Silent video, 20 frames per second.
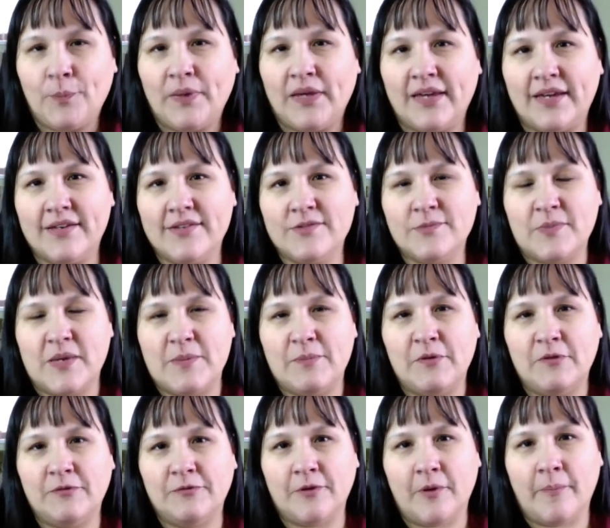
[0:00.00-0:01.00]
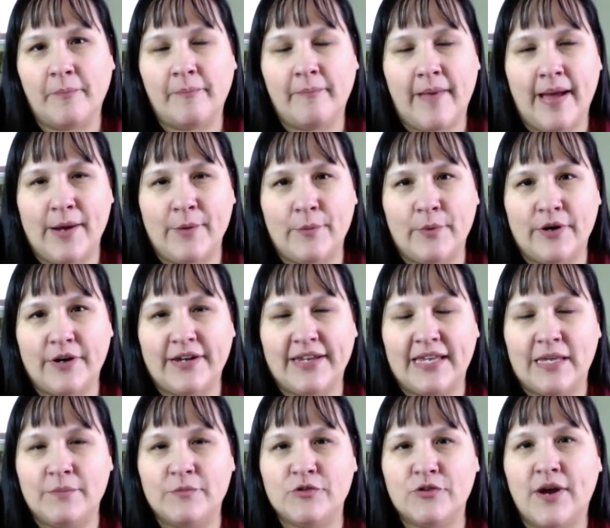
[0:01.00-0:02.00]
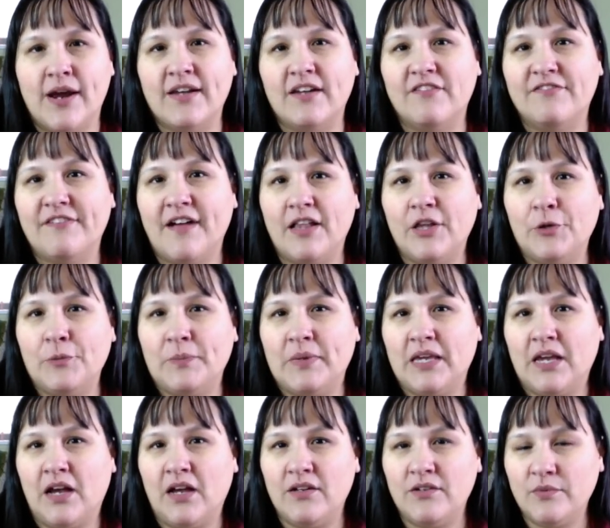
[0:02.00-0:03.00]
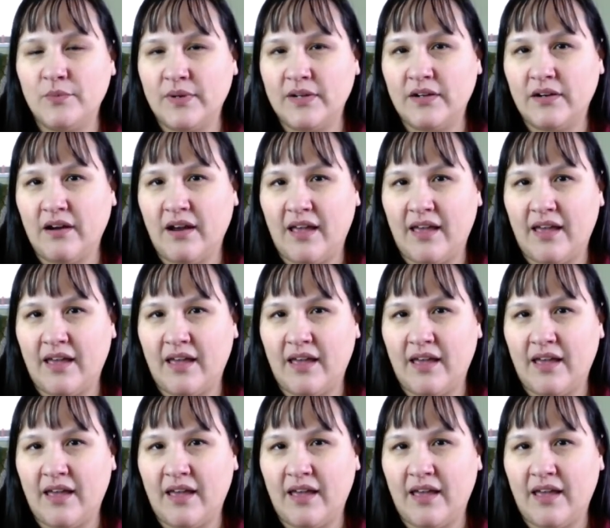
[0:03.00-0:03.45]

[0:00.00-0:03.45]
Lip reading: because people from my work keep trying to follow me on Twitter,